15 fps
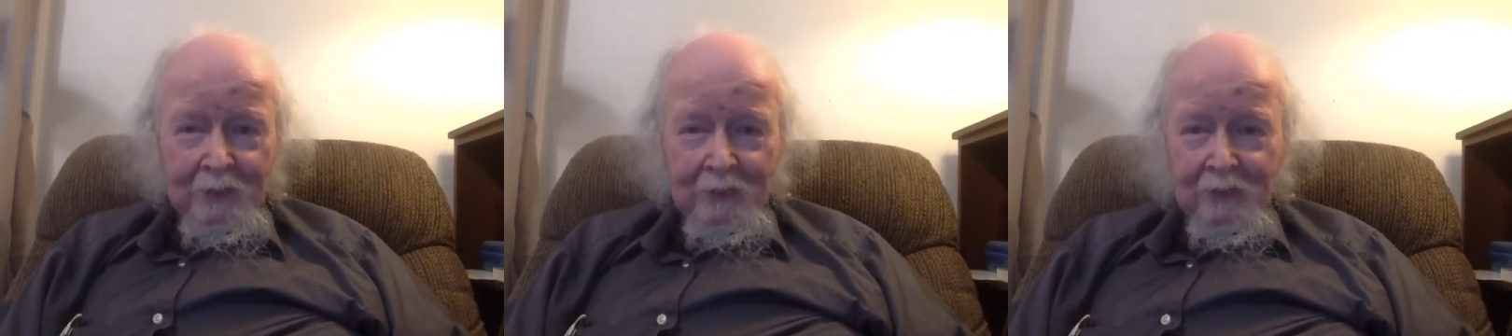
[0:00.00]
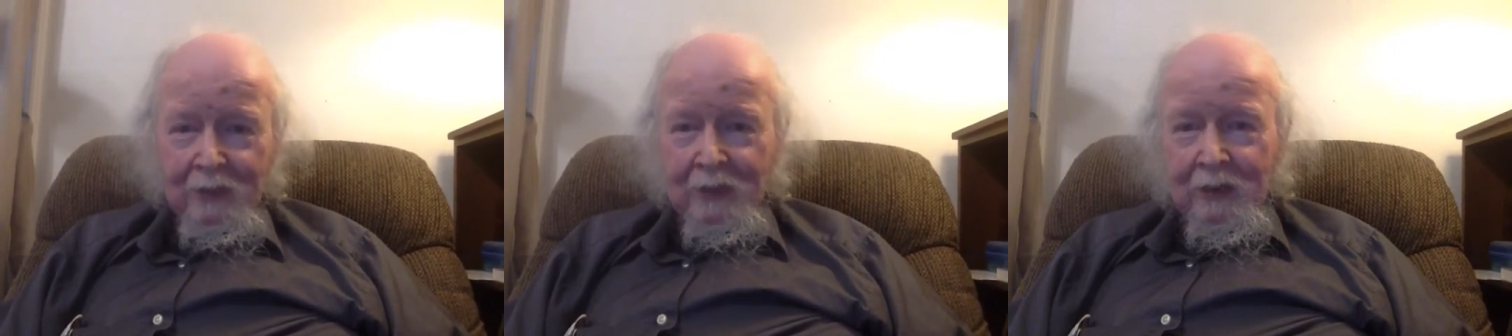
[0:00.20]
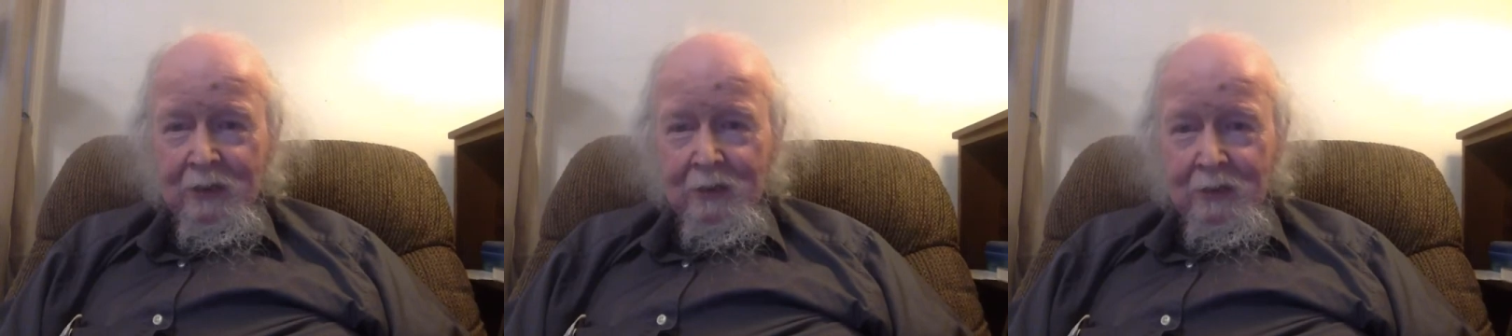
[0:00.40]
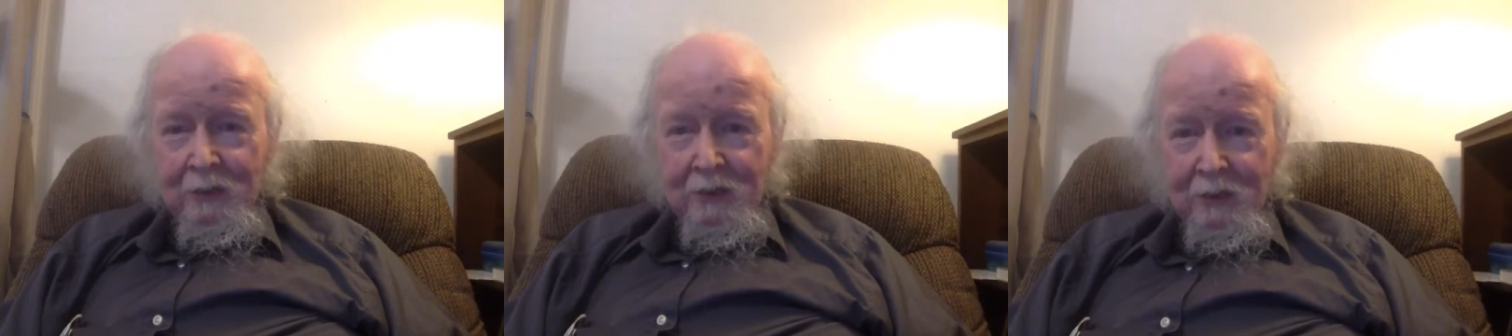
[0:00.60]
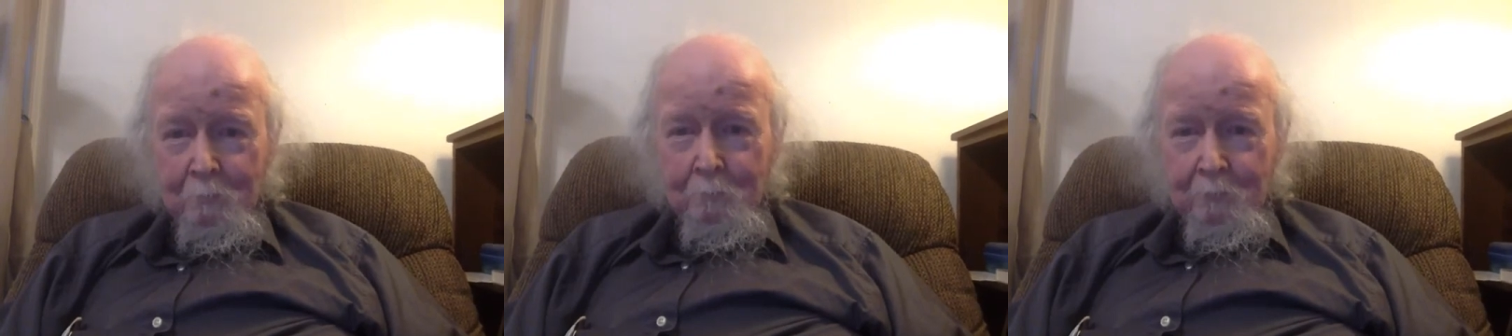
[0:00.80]
city,
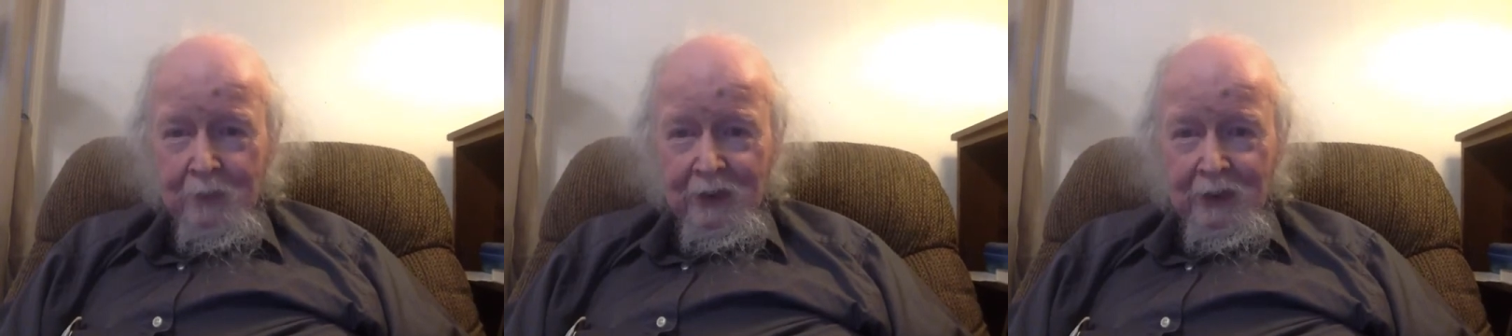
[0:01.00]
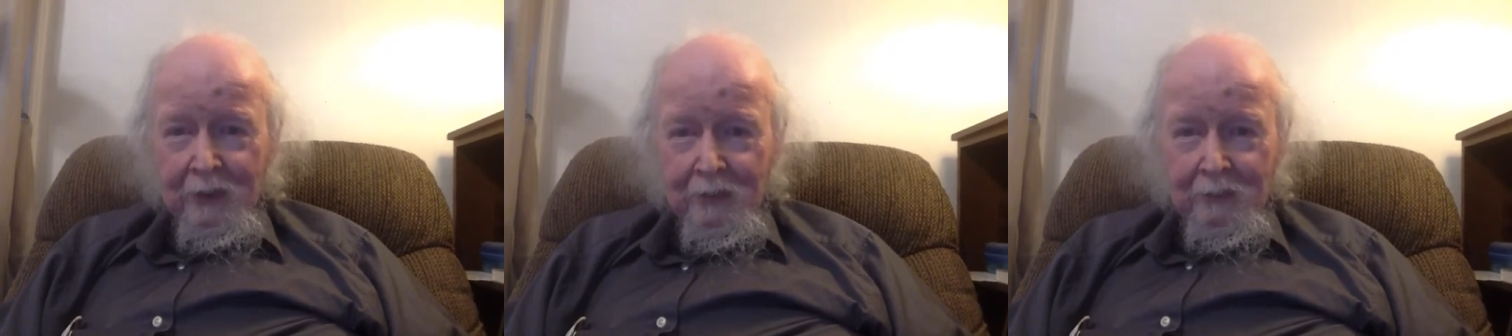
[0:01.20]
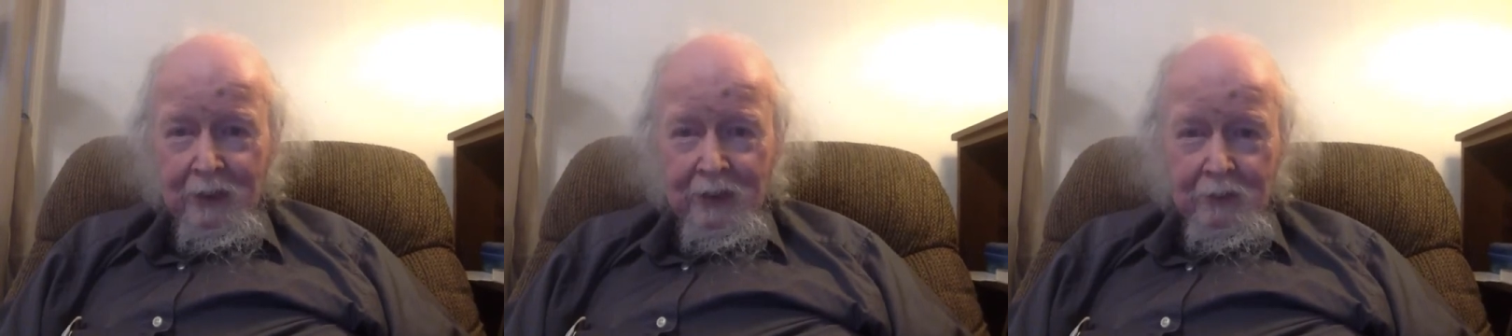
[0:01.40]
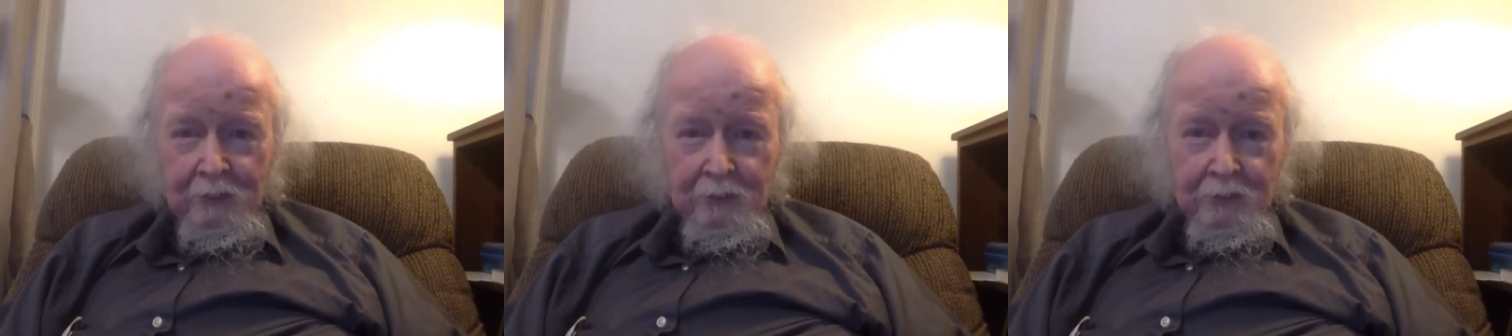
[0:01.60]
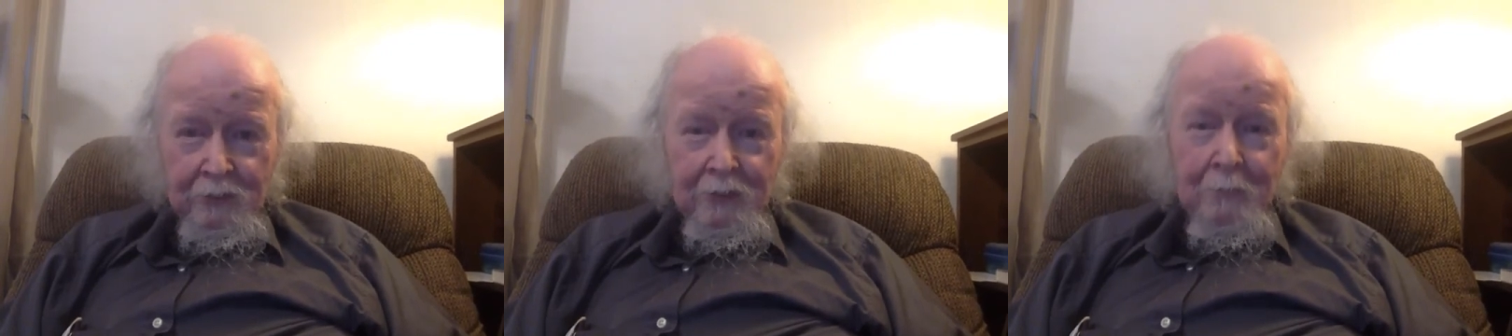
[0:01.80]
spilling
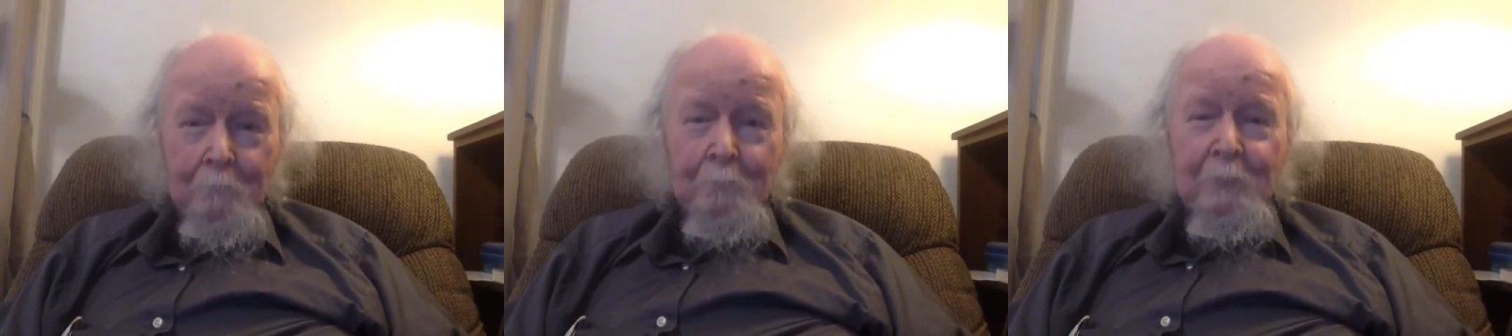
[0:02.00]
letters